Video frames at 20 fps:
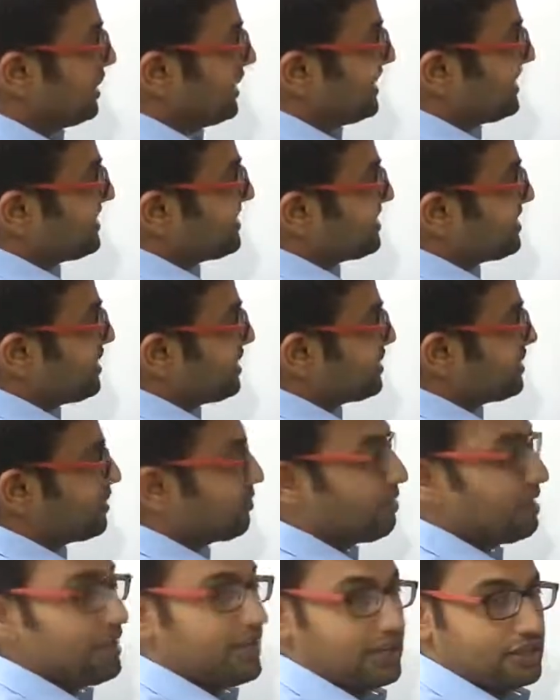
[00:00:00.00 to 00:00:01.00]
its
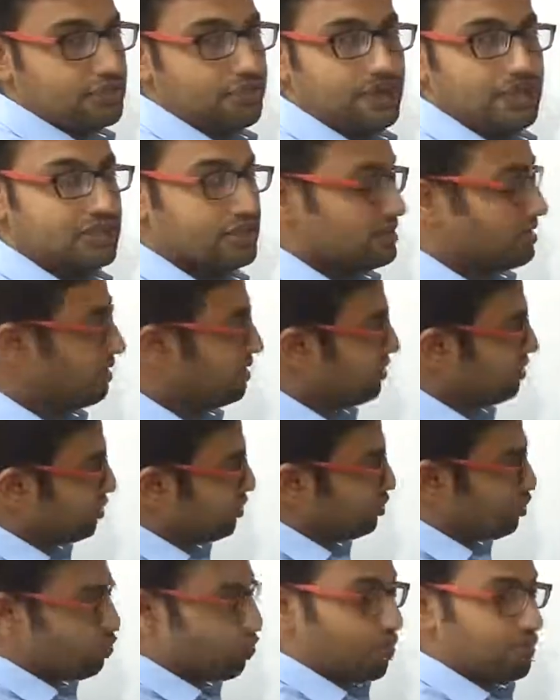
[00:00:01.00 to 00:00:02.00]
decimal expansion
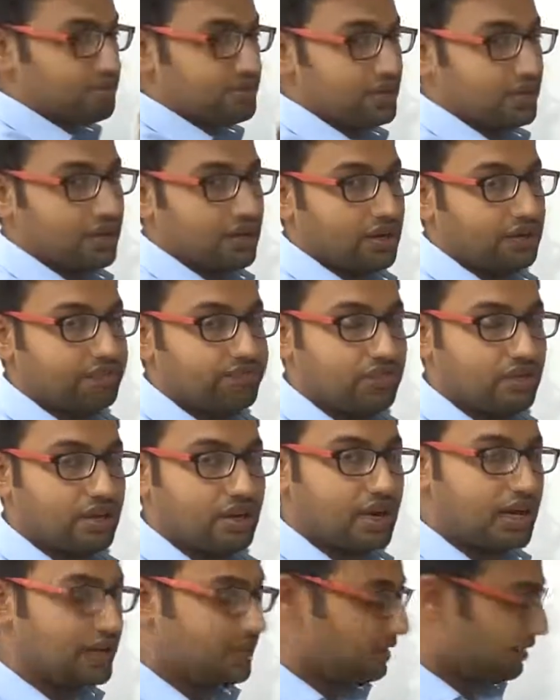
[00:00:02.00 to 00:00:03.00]
stops here,
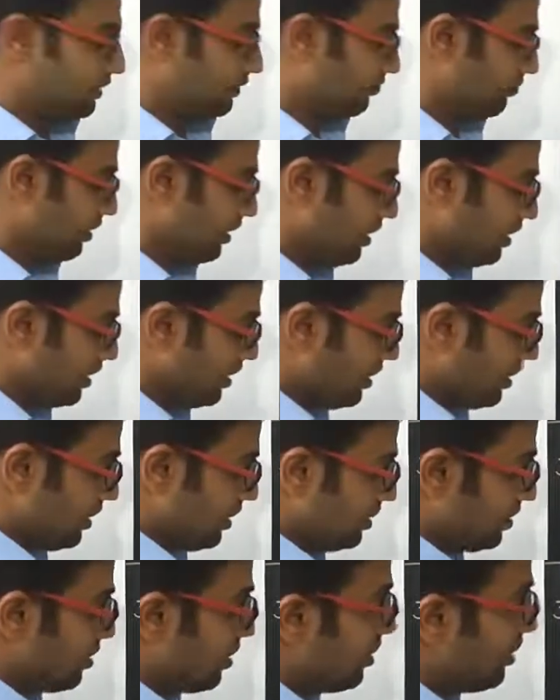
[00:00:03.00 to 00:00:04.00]
right?
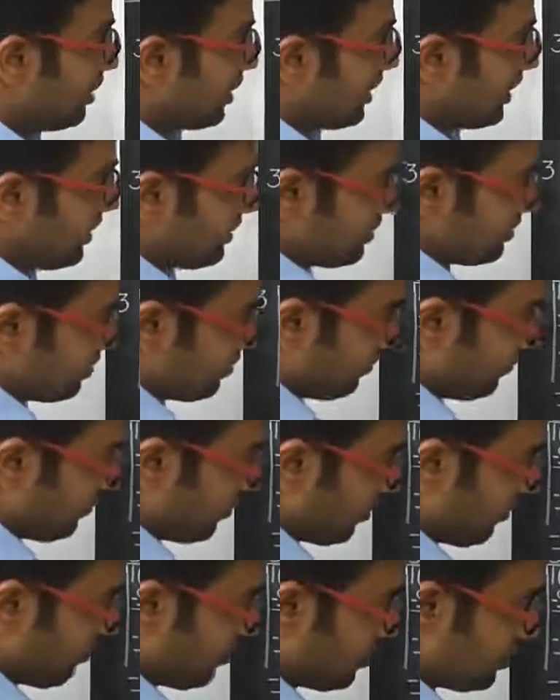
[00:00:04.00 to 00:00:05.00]
Third case, 1 upon